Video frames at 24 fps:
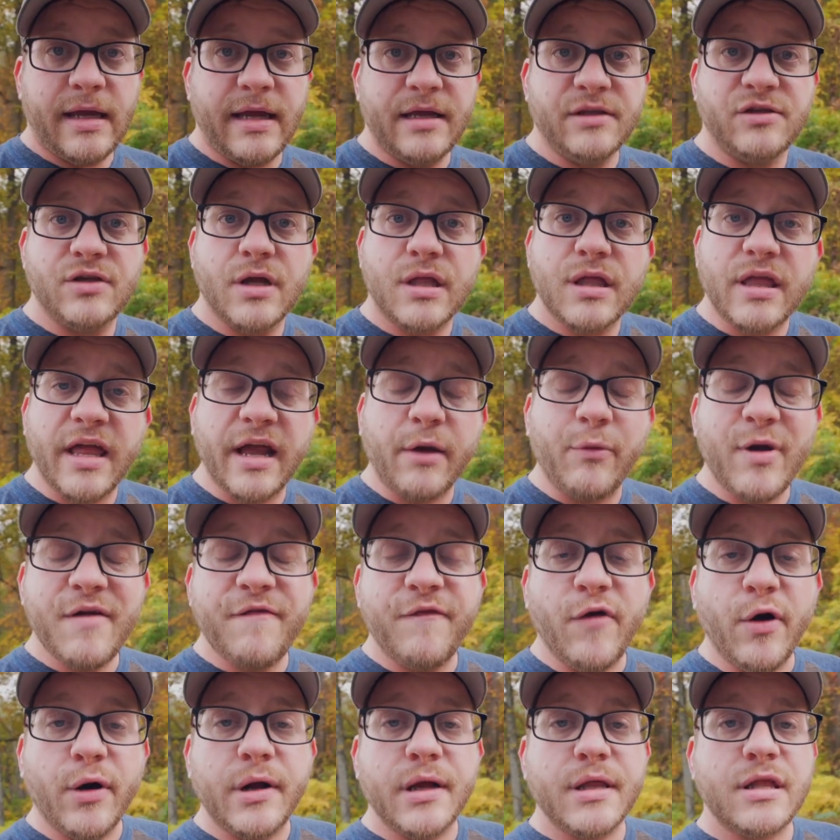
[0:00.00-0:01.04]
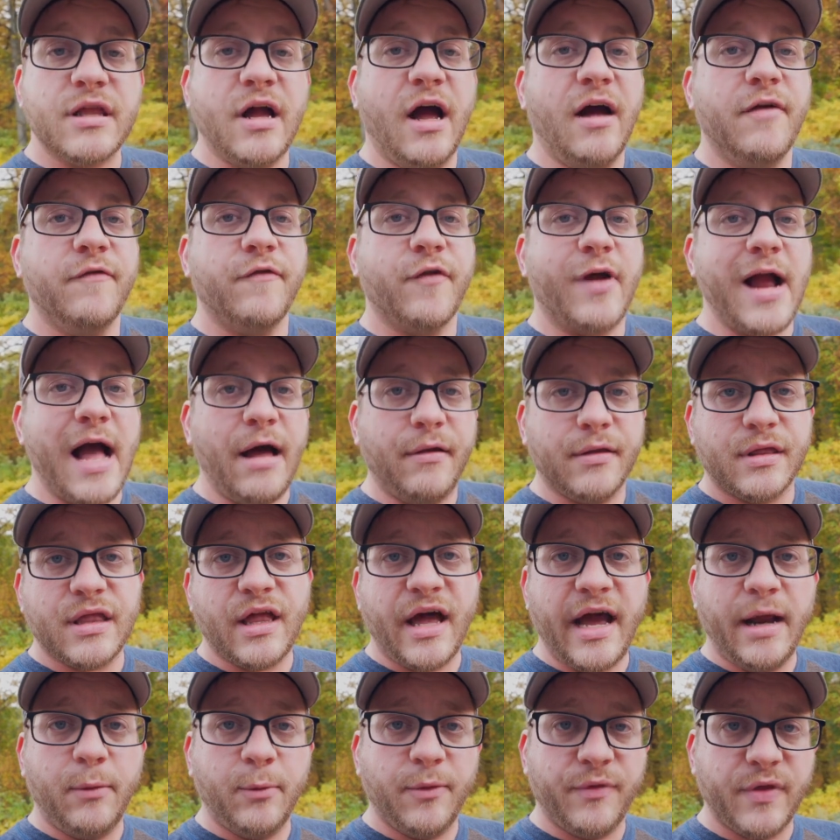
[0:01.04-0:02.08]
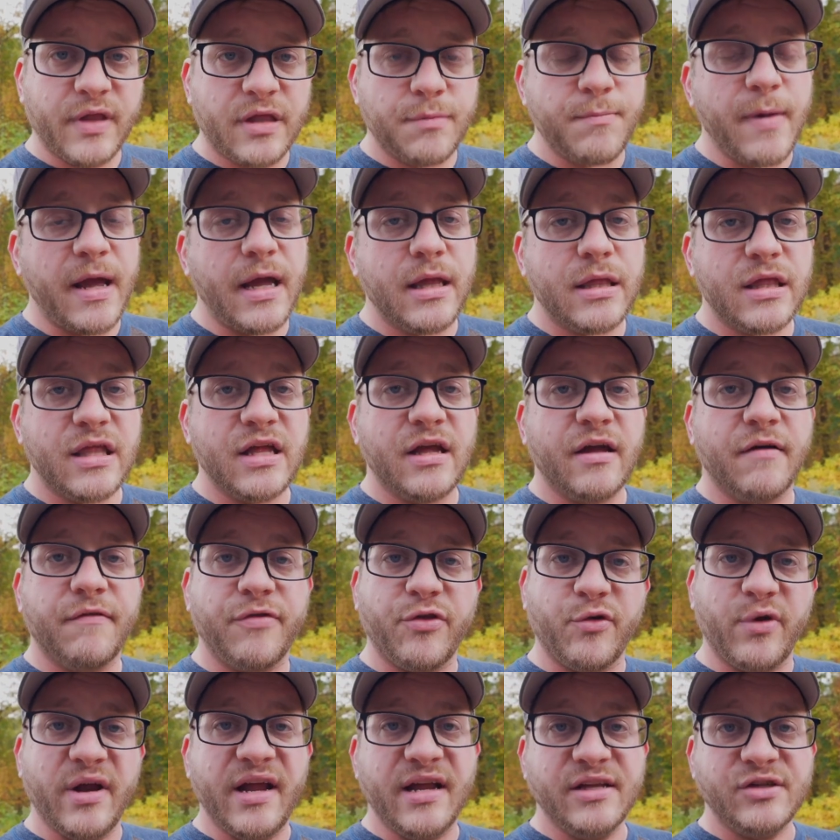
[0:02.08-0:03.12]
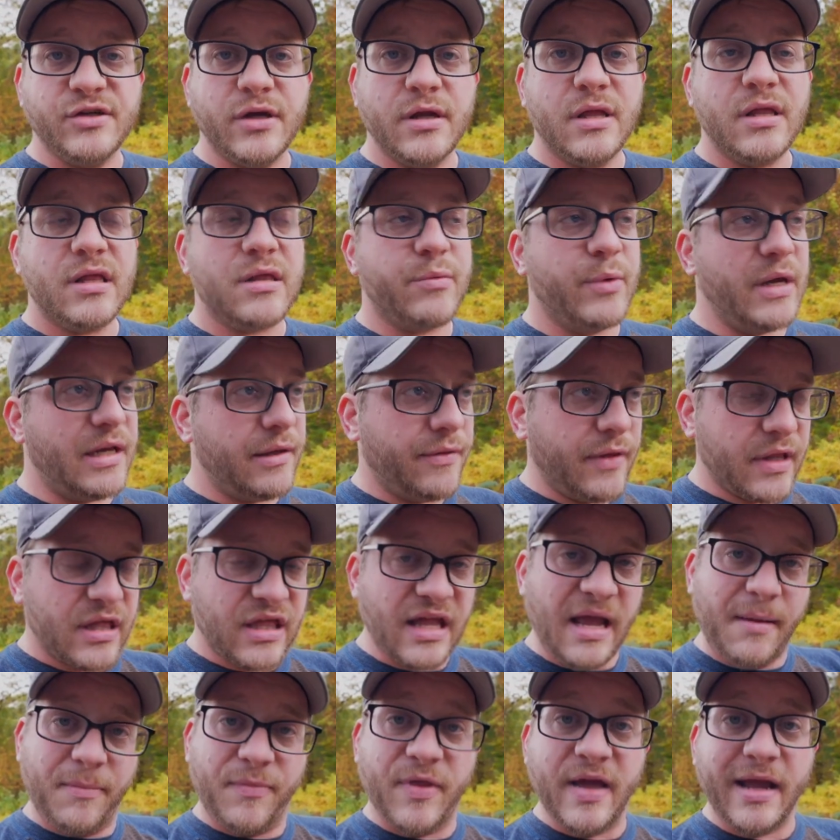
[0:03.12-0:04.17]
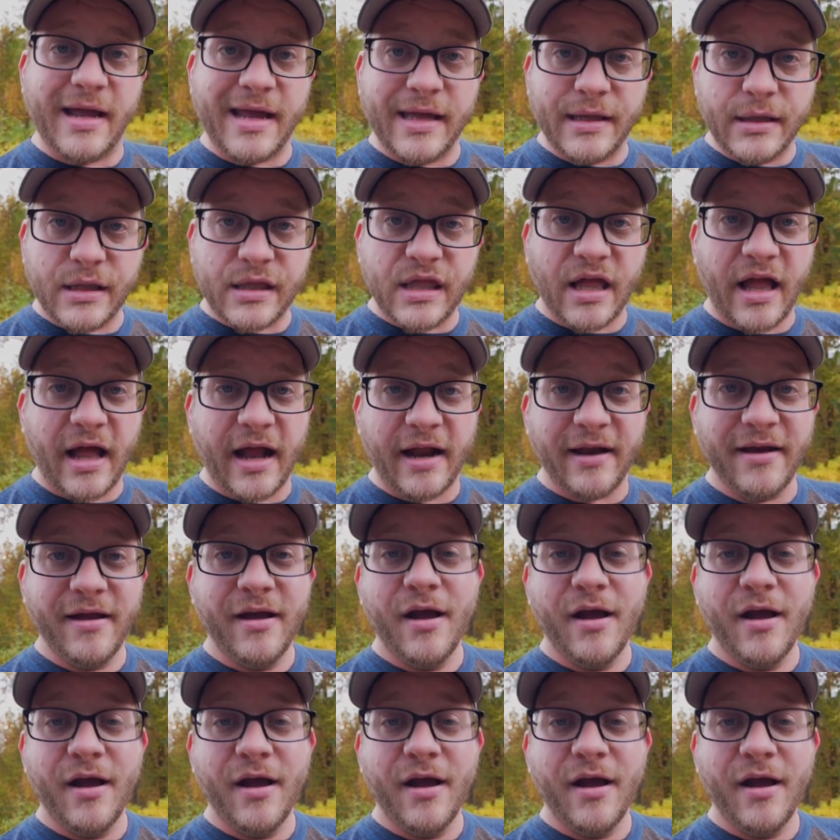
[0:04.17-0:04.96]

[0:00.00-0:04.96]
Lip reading: And just like we focused on for outside with the spacing of 3 inches, we did the same thing inside.